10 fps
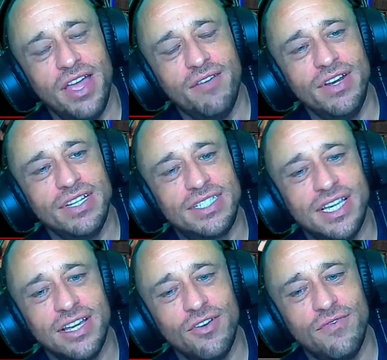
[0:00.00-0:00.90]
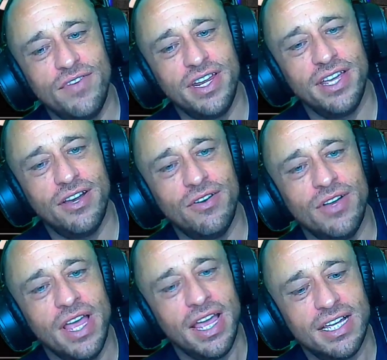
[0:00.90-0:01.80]
Every single video
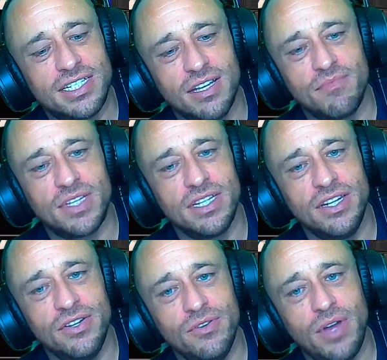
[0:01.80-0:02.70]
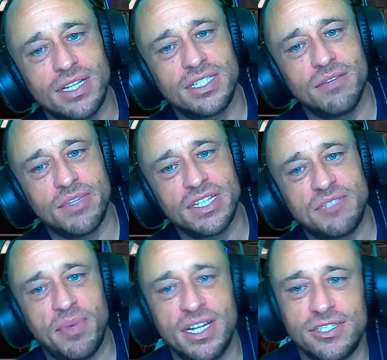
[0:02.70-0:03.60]
is something new and something
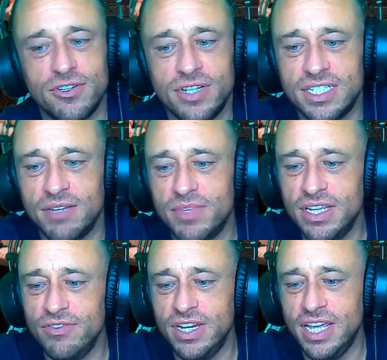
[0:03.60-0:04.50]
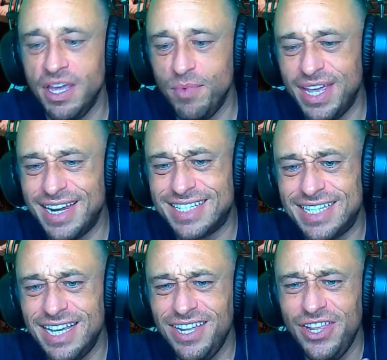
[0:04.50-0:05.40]
special and something unique, and we get to
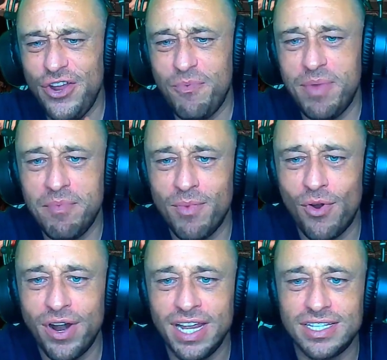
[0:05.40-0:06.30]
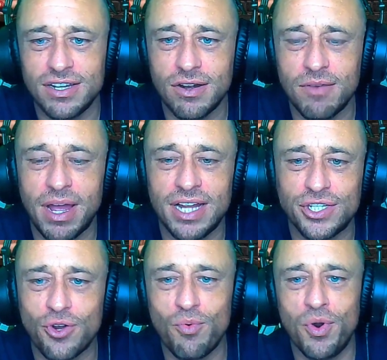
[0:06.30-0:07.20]
see a little bit more into her
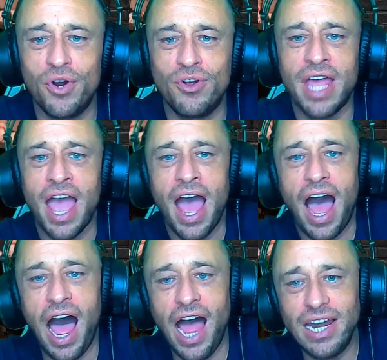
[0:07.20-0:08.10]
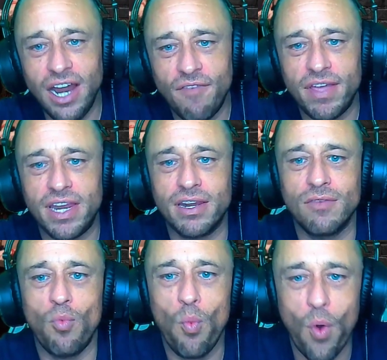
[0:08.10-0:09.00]
magical world. I love it.
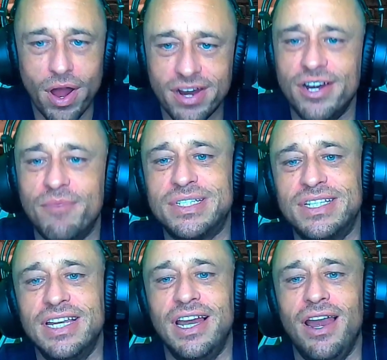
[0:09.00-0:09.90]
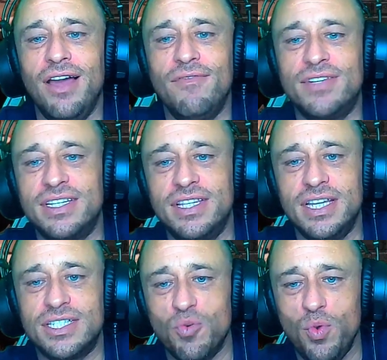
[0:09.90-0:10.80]
100% loved
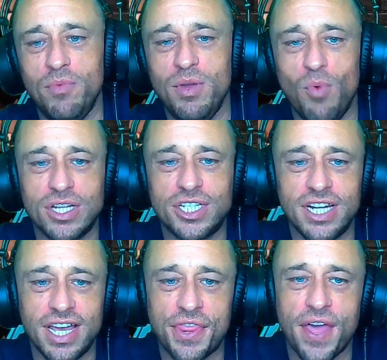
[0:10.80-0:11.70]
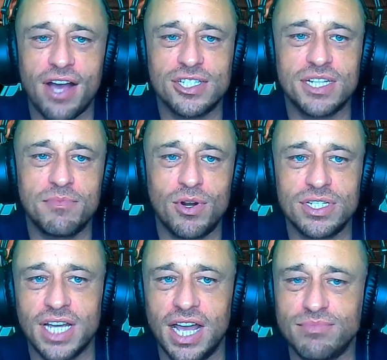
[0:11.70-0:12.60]
this. We'll be watching it 1,000 more
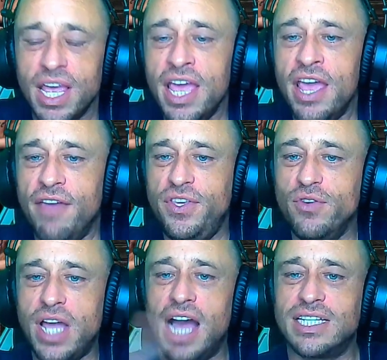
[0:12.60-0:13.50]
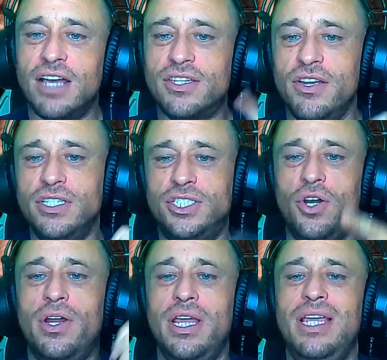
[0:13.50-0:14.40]
times. If you guys out there
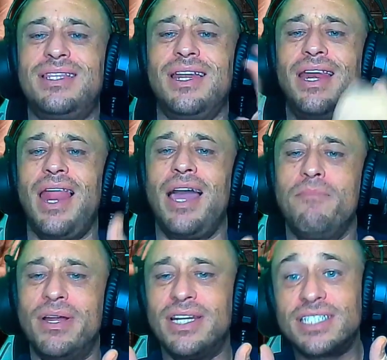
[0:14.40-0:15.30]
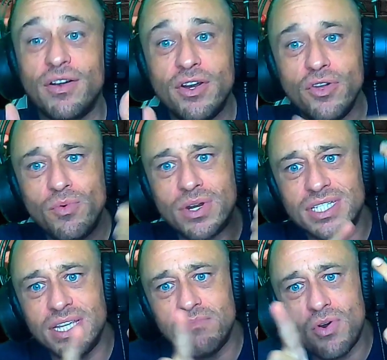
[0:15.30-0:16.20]
enjoyed it, hit the like button. That's how I know you want to
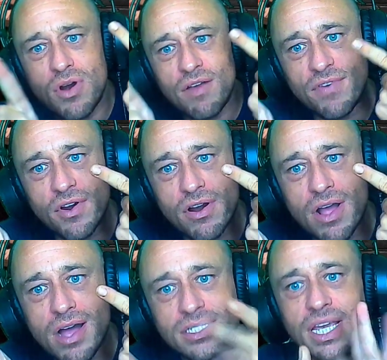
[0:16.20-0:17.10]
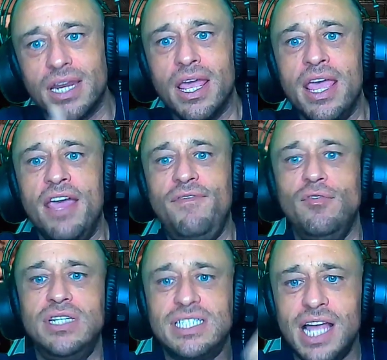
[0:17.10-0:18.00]
see more her content. If
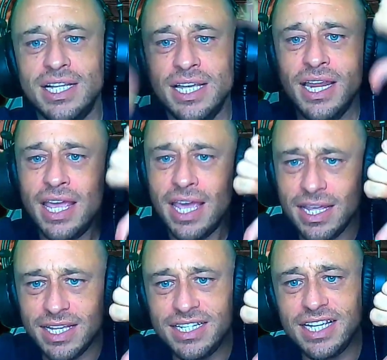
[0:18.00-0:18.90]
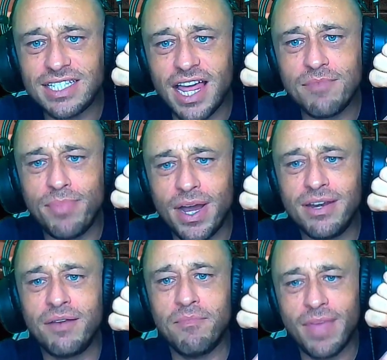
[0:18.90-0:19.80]
you disliked it, hit the dislike
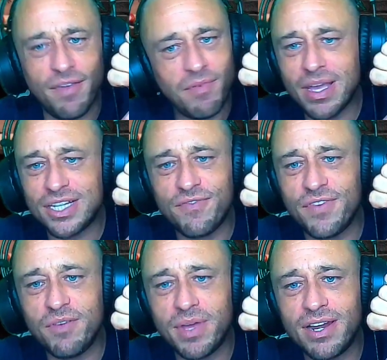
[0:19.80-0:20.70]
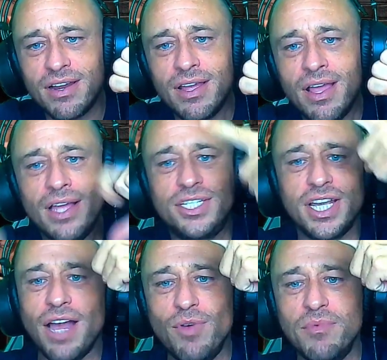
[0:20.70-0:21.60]
button. If it makes you feel better,
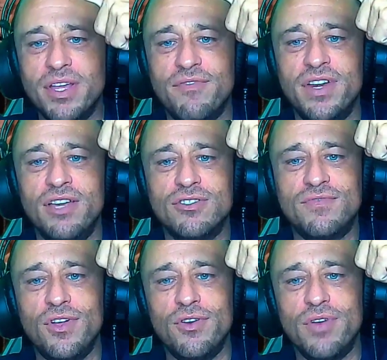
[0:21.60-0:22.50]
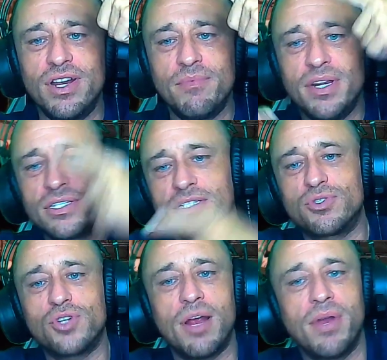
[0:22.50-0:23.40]
check out one of my other videos floating around up here.
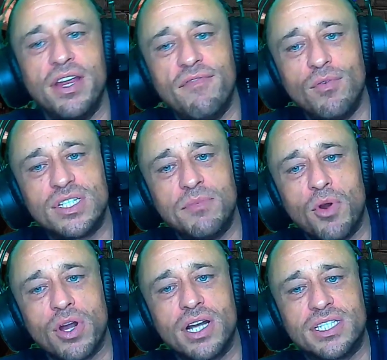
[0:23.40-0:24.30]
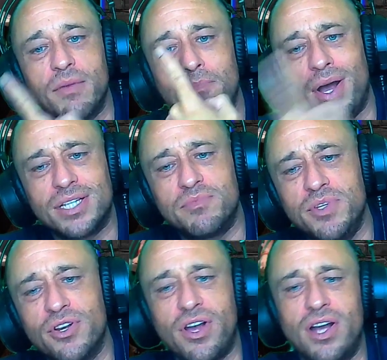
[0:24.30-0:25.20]
Subscribe right here if you want to see more content, possibly
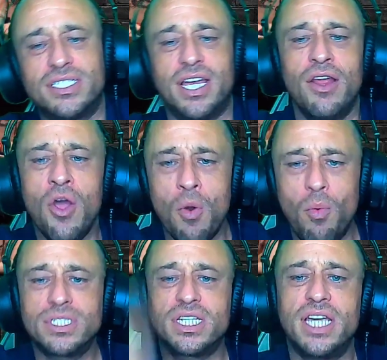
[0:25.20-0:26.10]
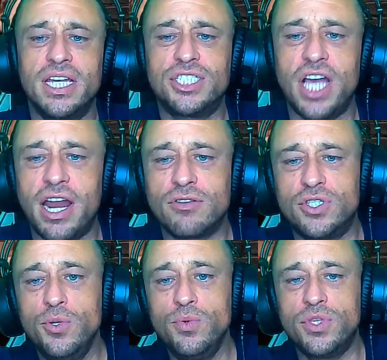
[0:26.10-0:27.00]
your content. Once again, shout out
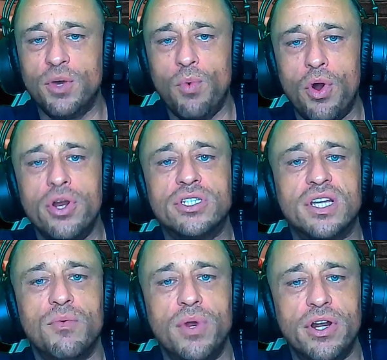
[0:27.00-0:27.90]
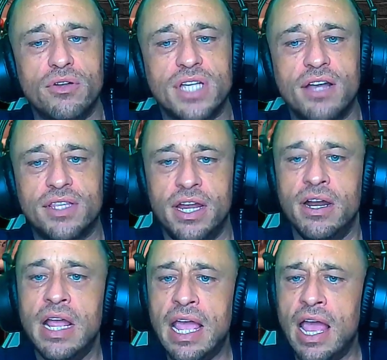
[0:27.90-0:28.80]
to the warriors and weirdos out
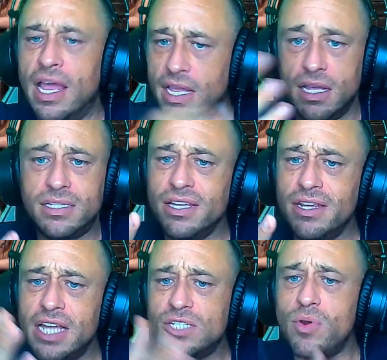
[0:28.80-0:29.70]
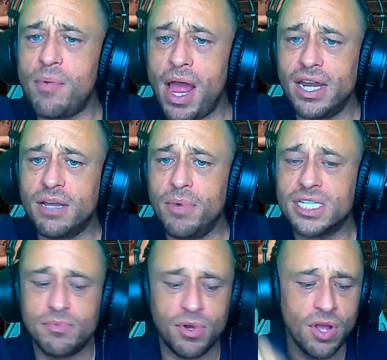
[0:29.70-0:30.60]
there. Until the next one, I'm Highly
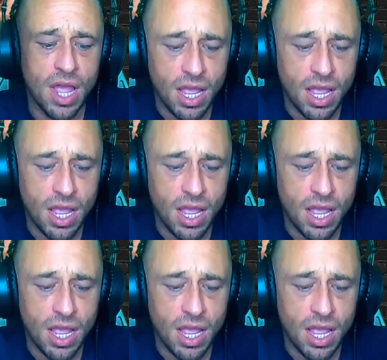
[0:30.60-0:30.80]
Combustible.